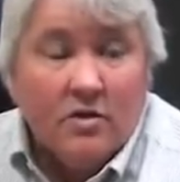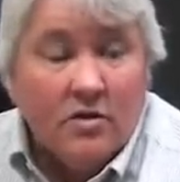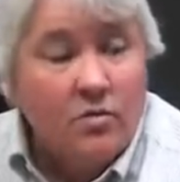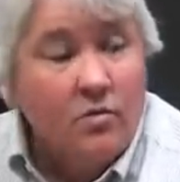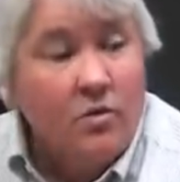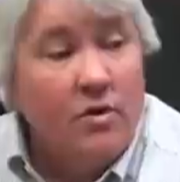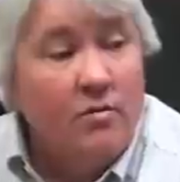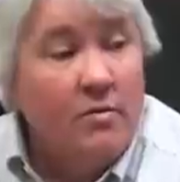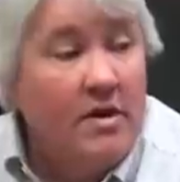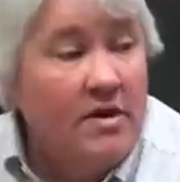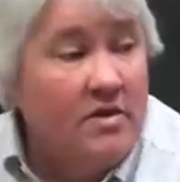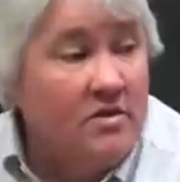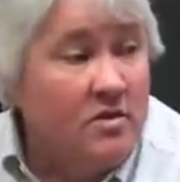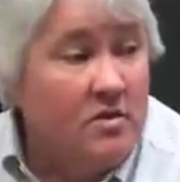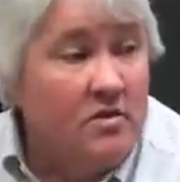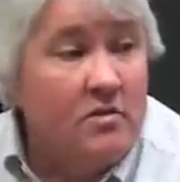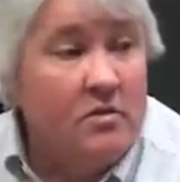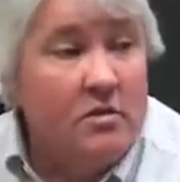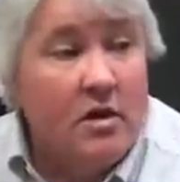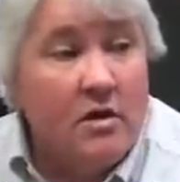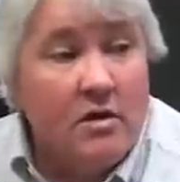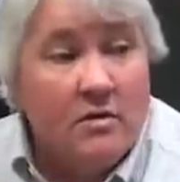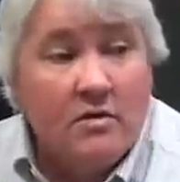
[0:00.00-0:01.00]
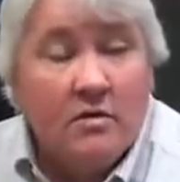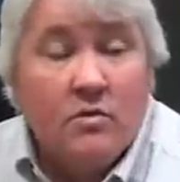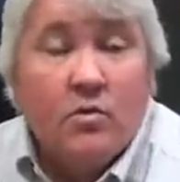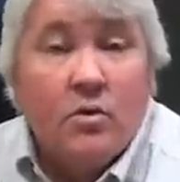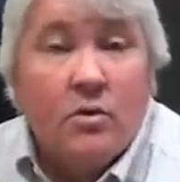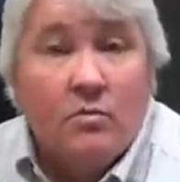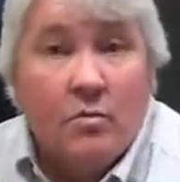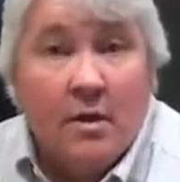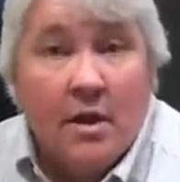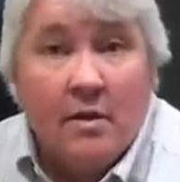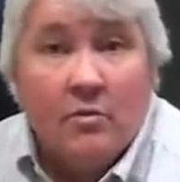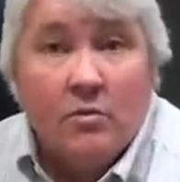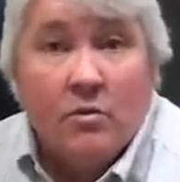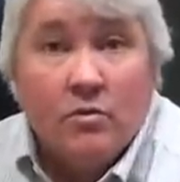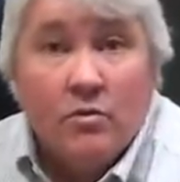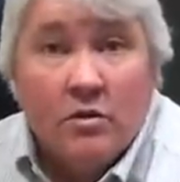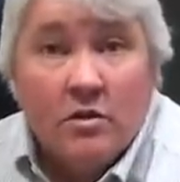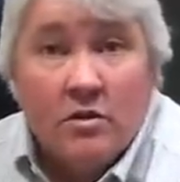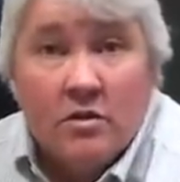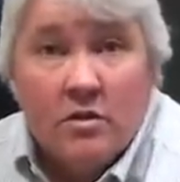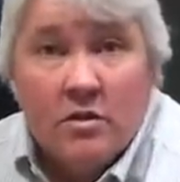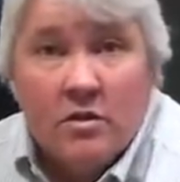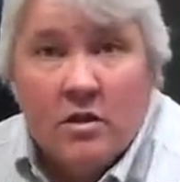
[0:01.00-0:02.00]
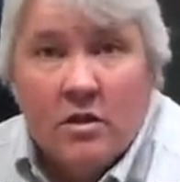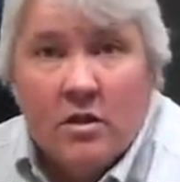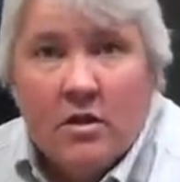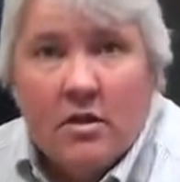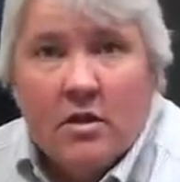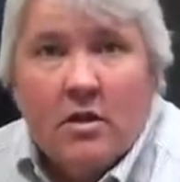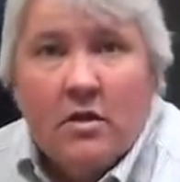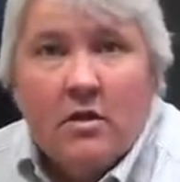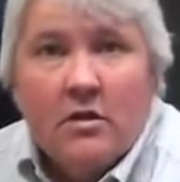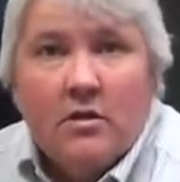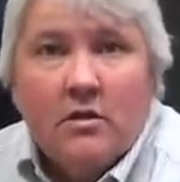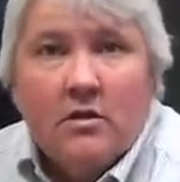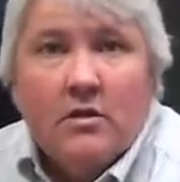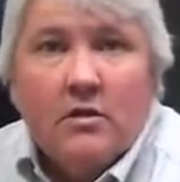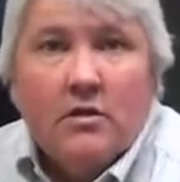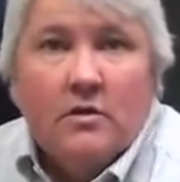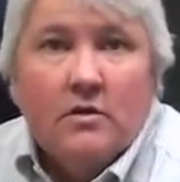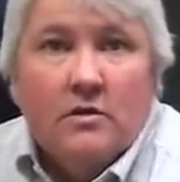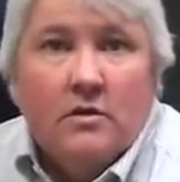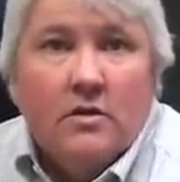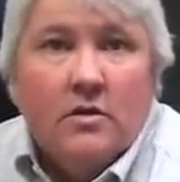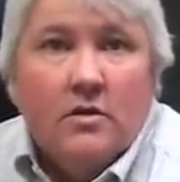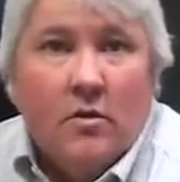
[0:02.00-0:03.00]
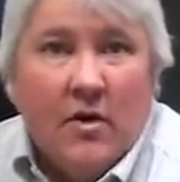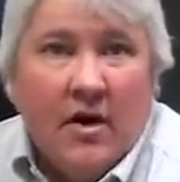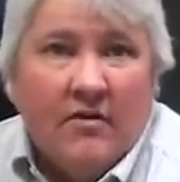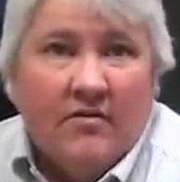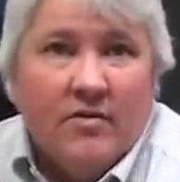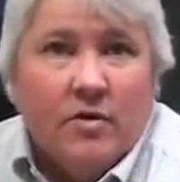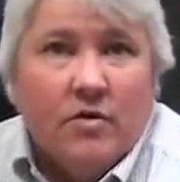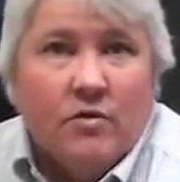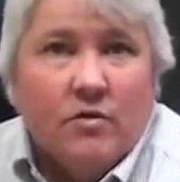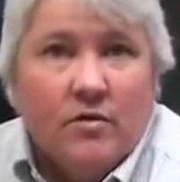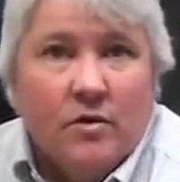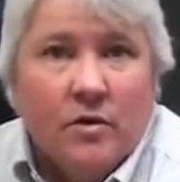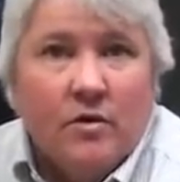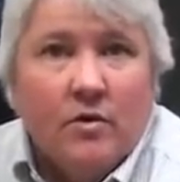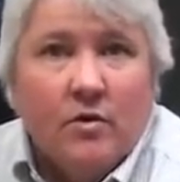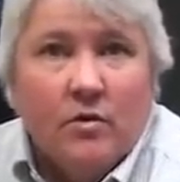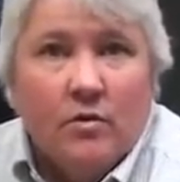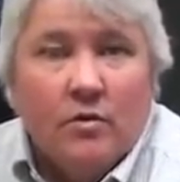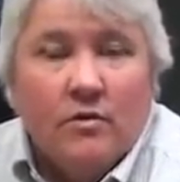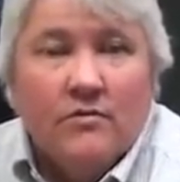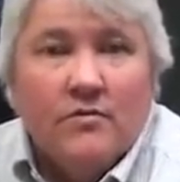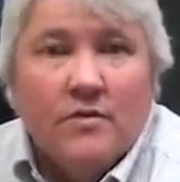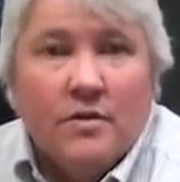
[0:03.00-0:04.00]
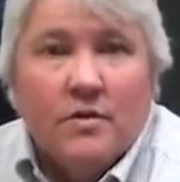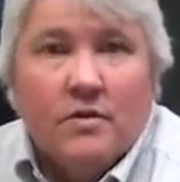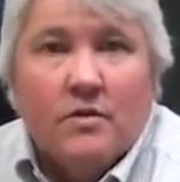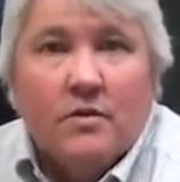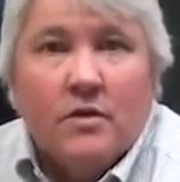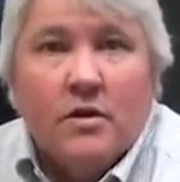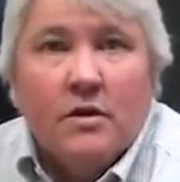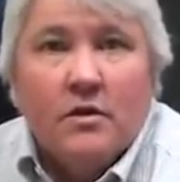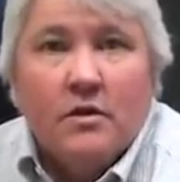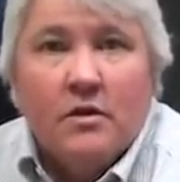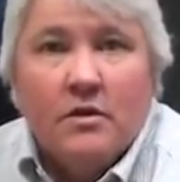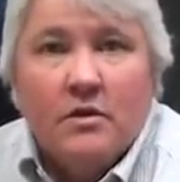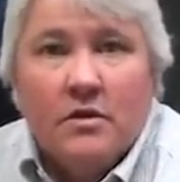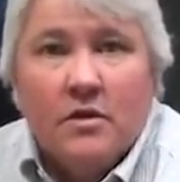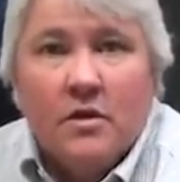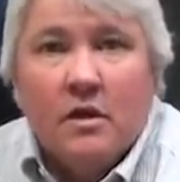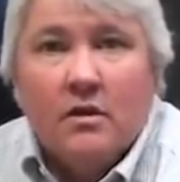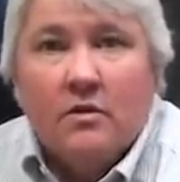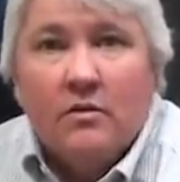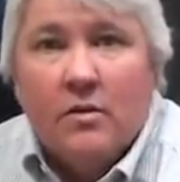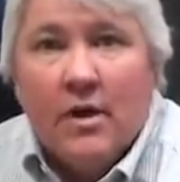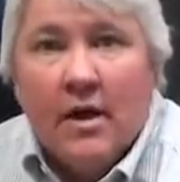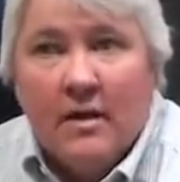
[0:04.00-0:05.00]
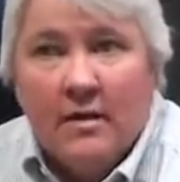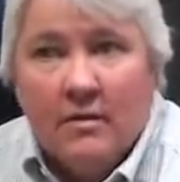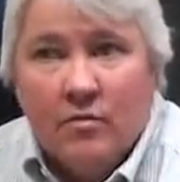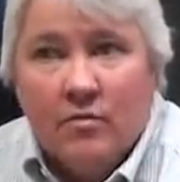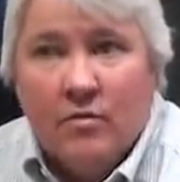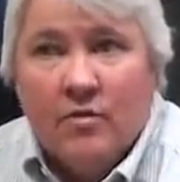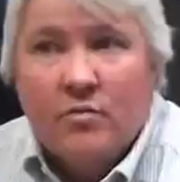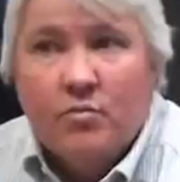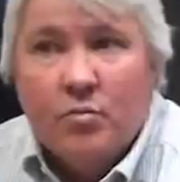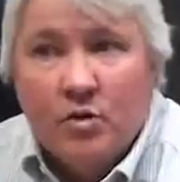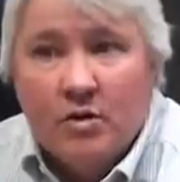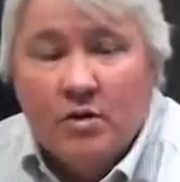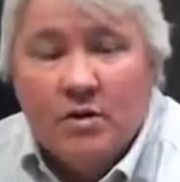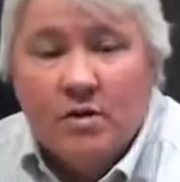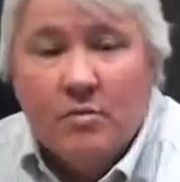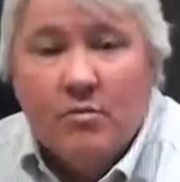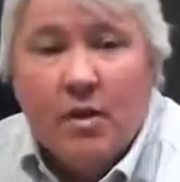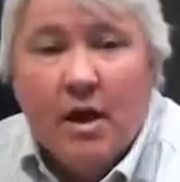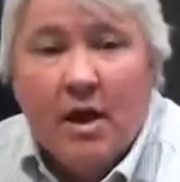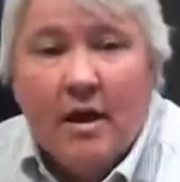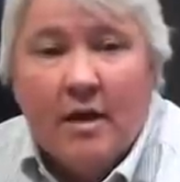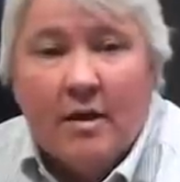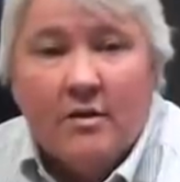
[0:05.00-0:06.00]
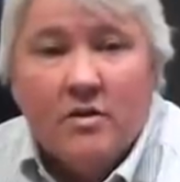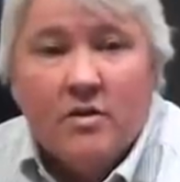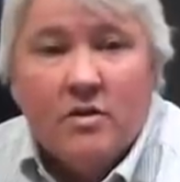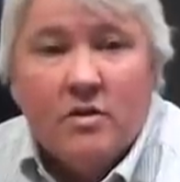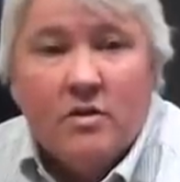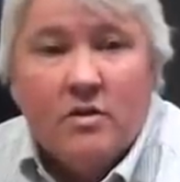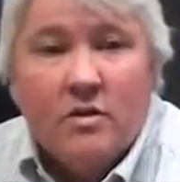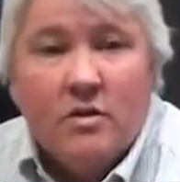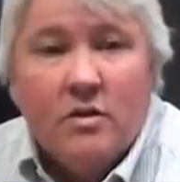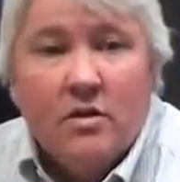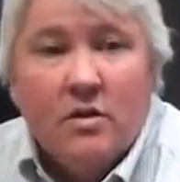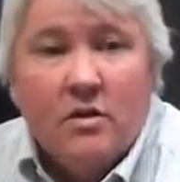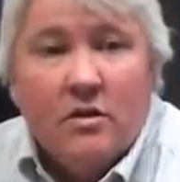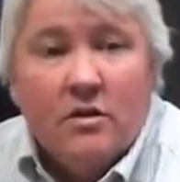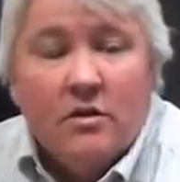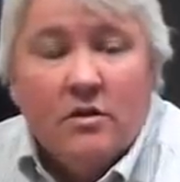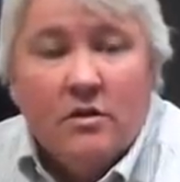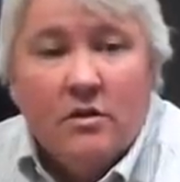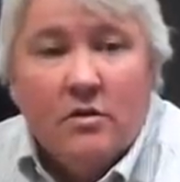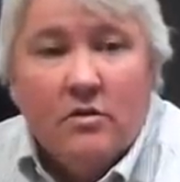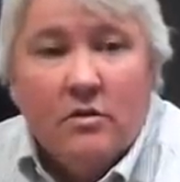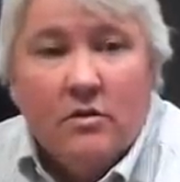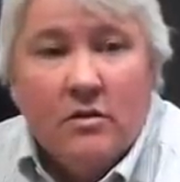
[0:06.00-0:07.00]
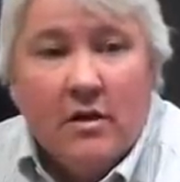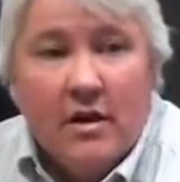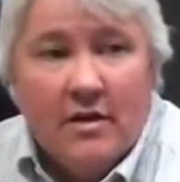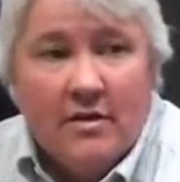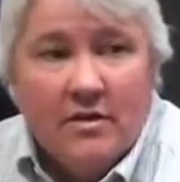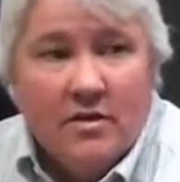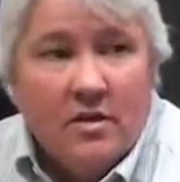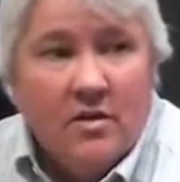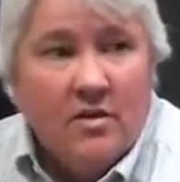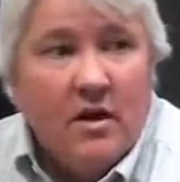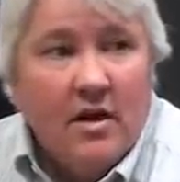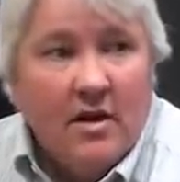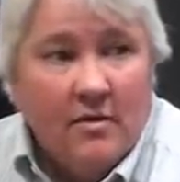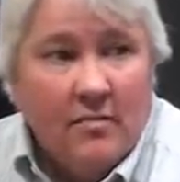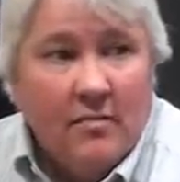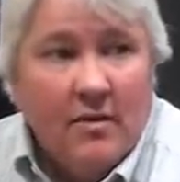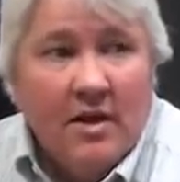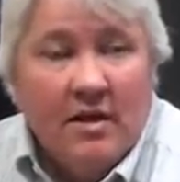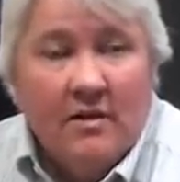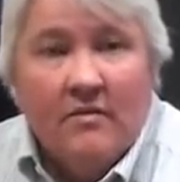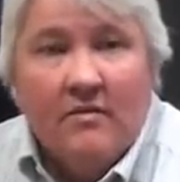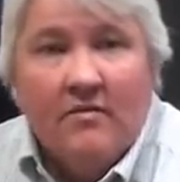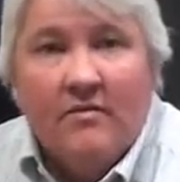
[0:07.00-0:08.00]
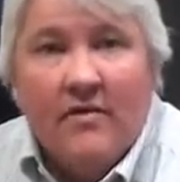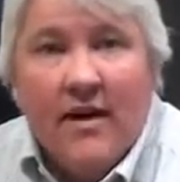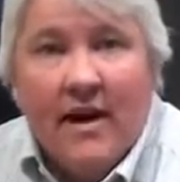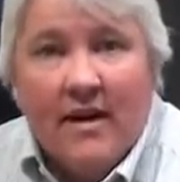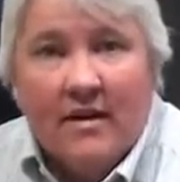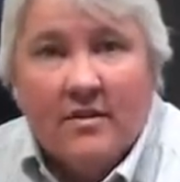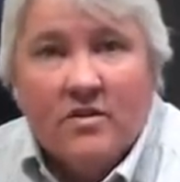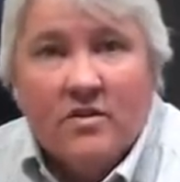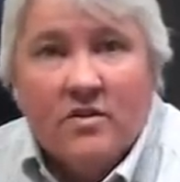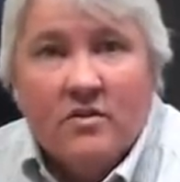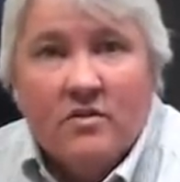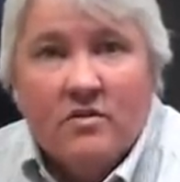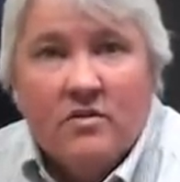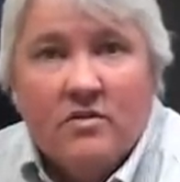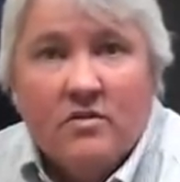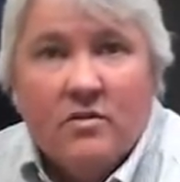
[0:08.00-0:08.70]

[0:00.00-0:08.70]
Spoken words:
So we basically also went paperless after a year of starting Intelerad with print-to-PACS and utilizing automated faxes.